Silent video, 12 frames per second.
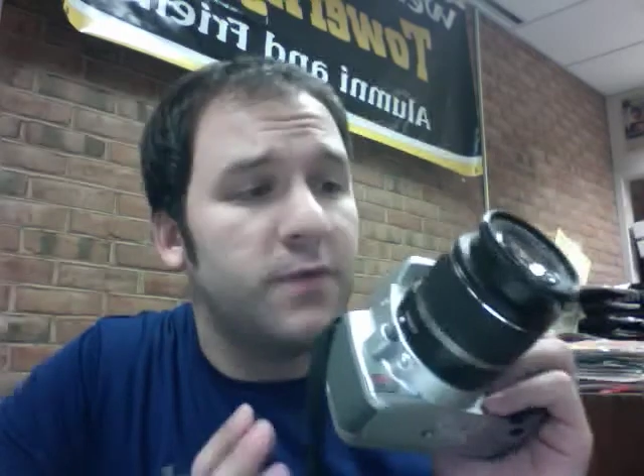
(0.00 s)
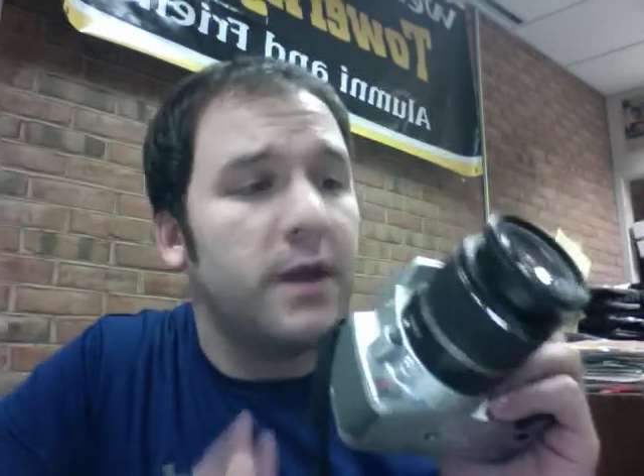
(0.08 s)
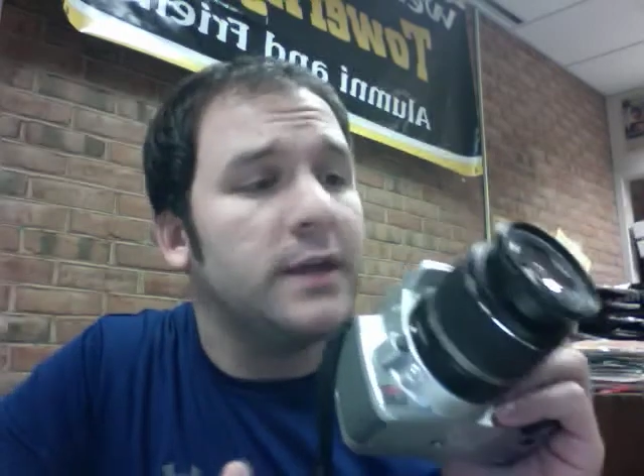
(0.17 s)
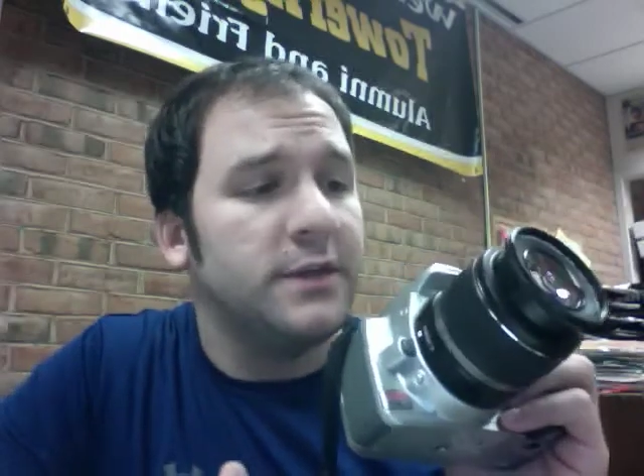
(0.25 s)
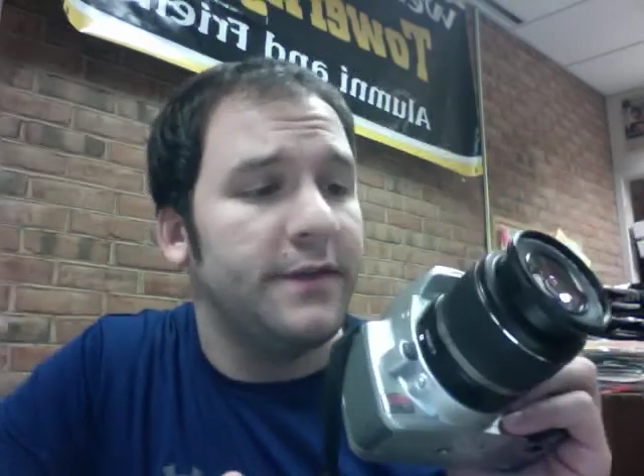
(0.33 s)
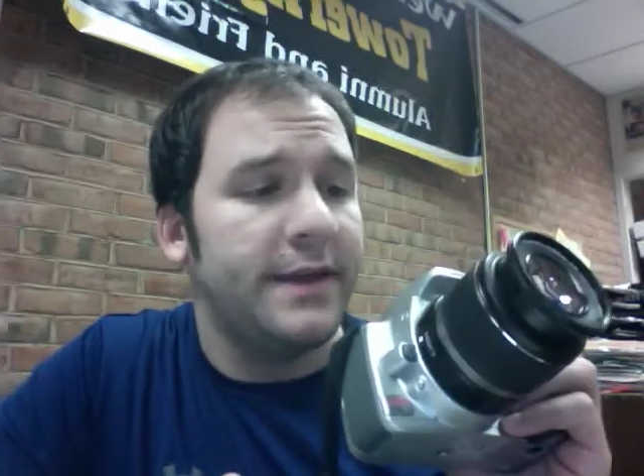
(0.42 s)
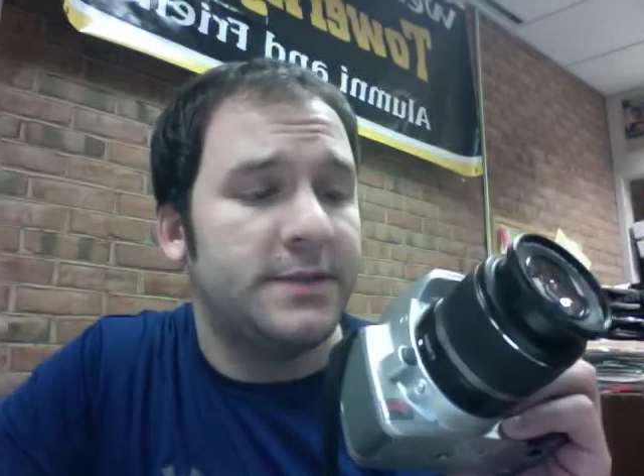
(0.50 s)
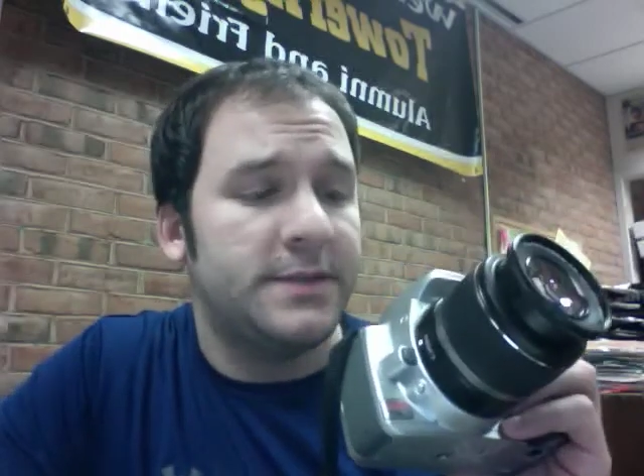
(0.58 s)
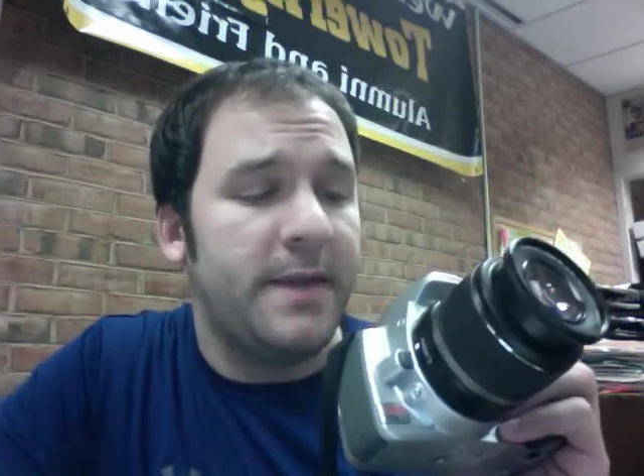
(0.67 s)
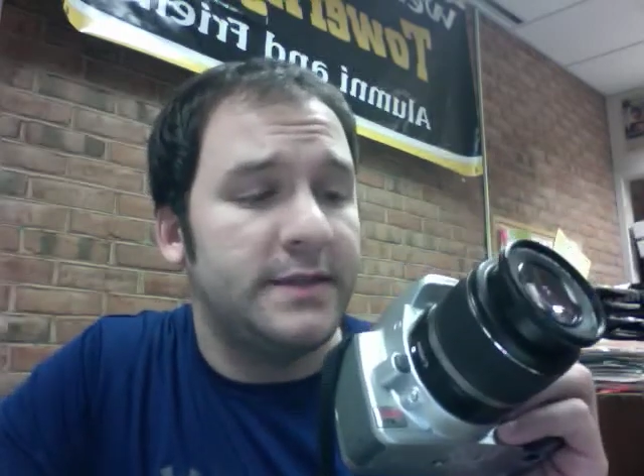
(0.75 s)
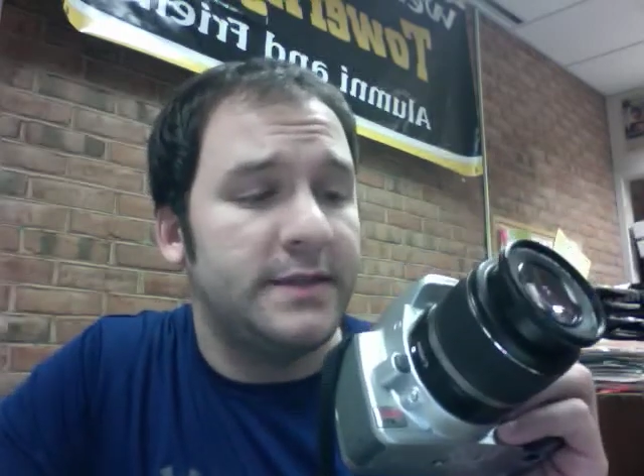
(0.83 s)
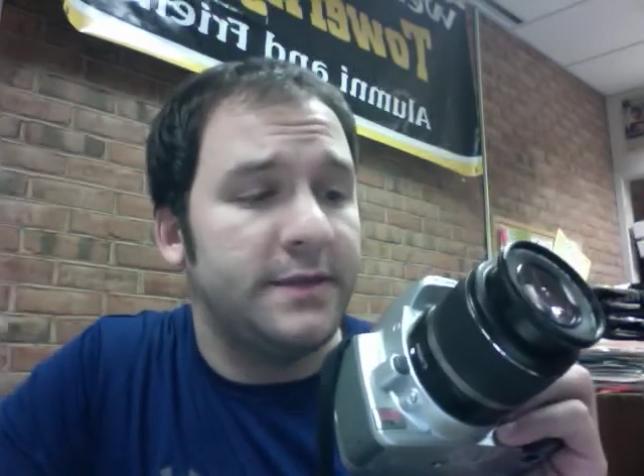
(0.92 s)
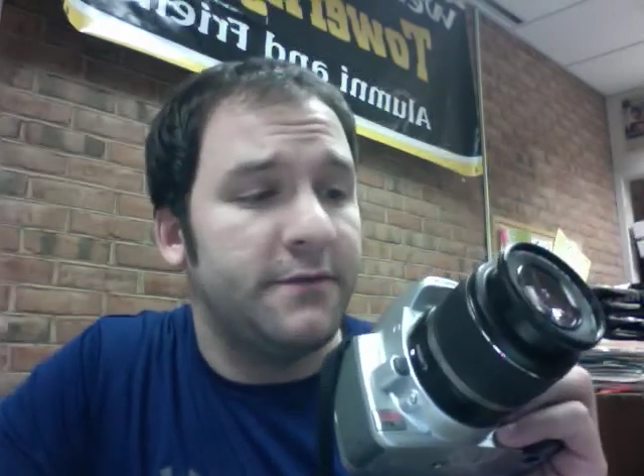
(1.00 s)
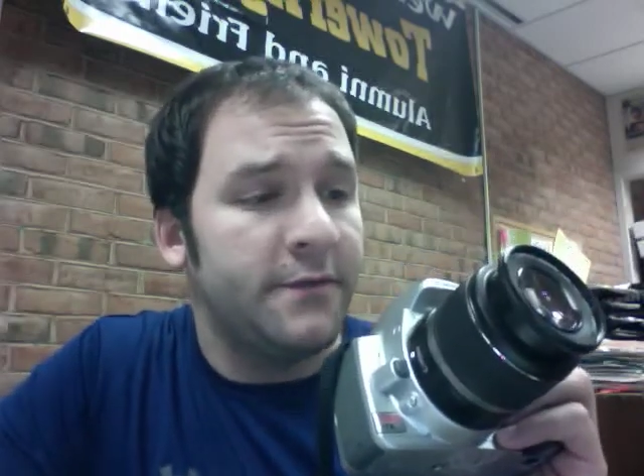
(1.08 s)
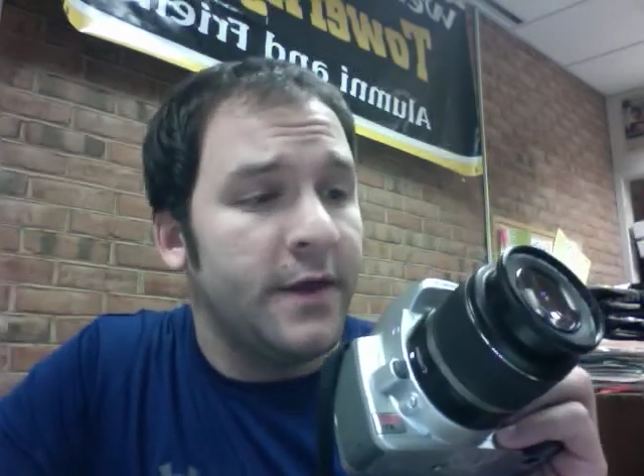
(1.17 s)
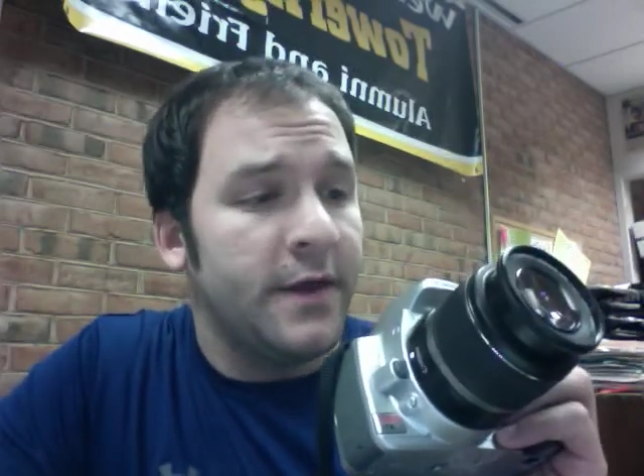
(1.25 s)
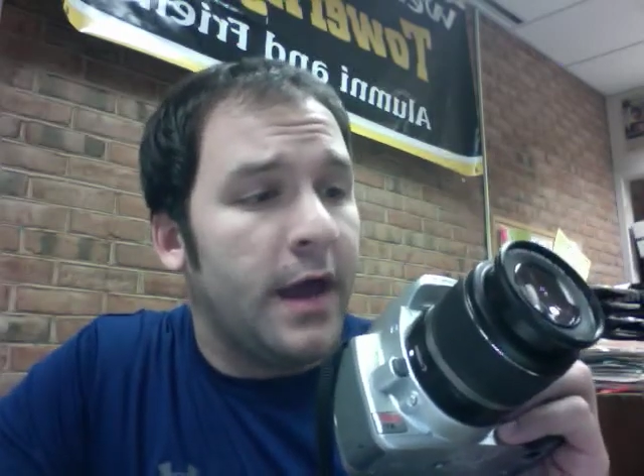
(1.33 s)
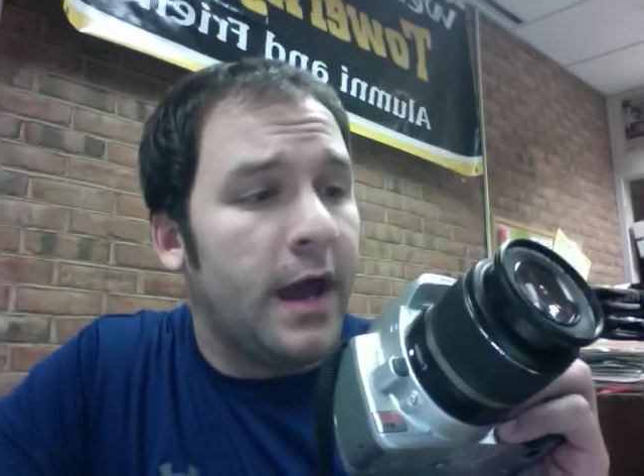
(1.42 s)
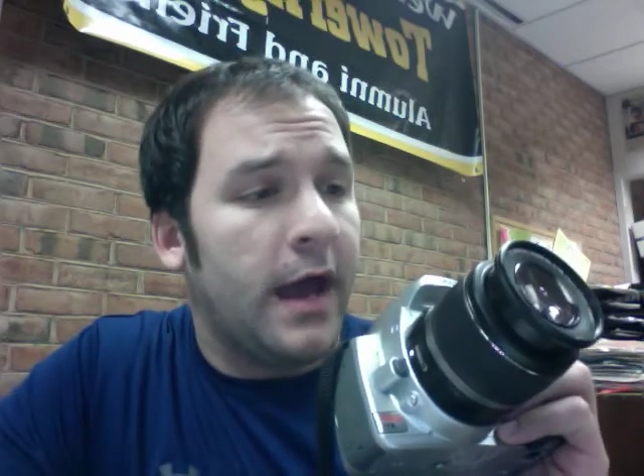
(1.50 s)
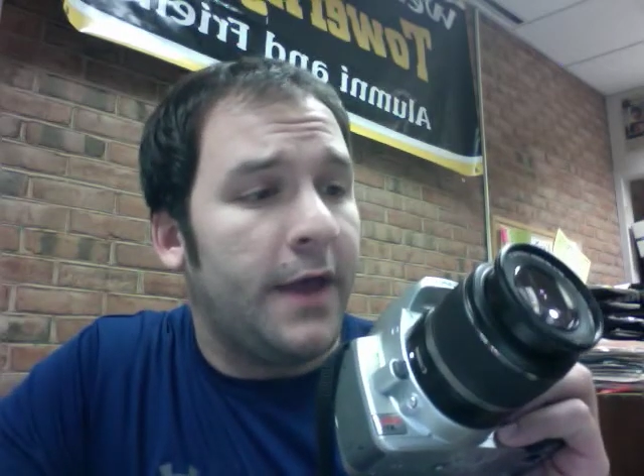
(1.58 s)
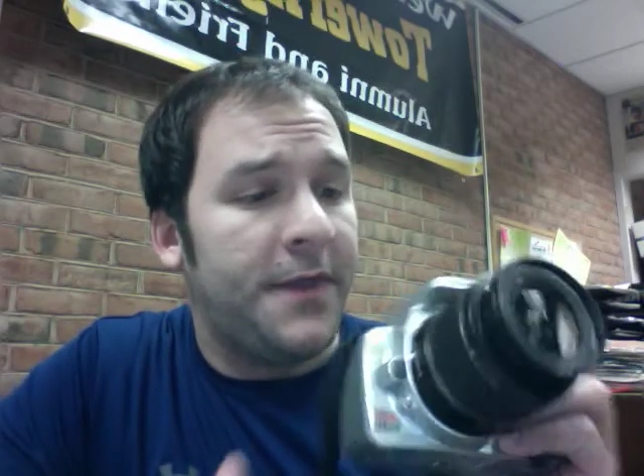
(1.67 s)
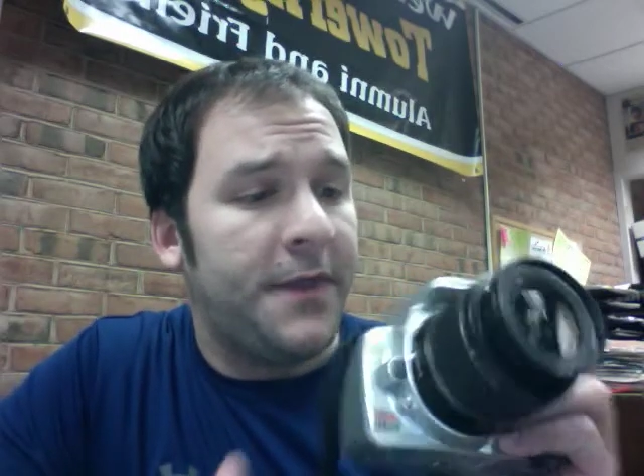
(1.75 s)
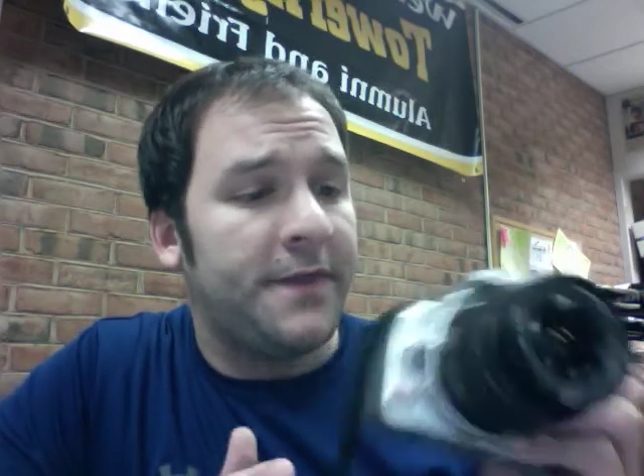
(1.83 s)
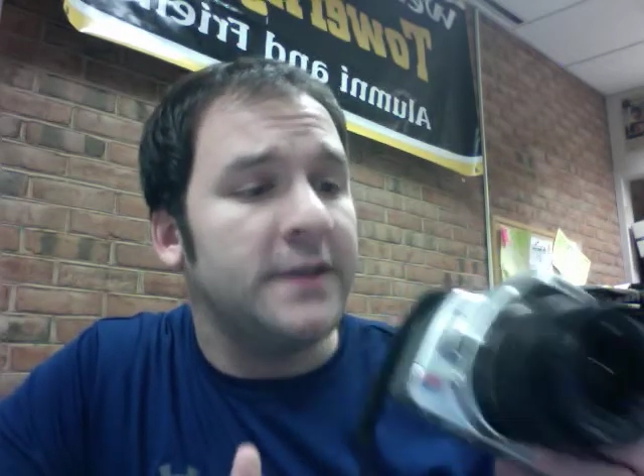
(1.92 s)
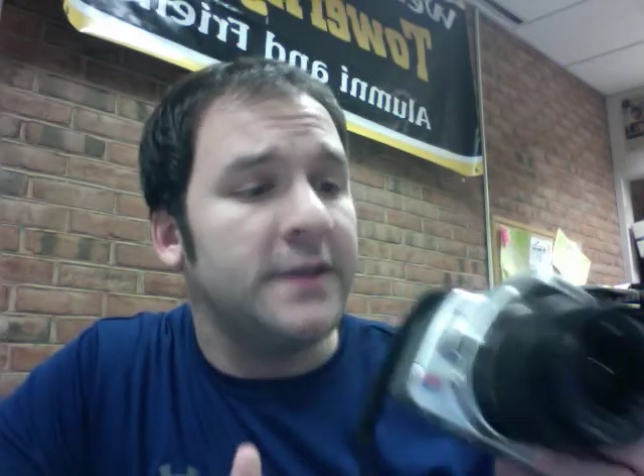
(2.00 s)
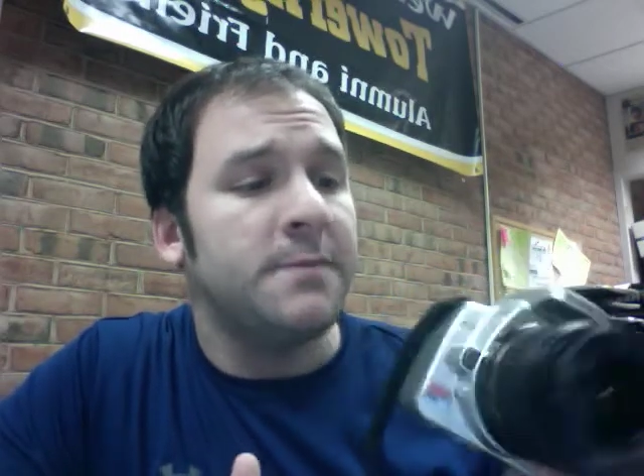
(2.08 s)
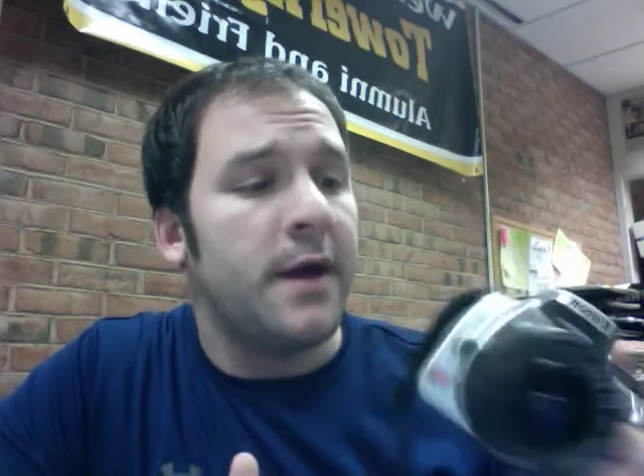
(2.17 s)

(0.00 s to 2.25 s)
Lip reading: relatively expensive. I think this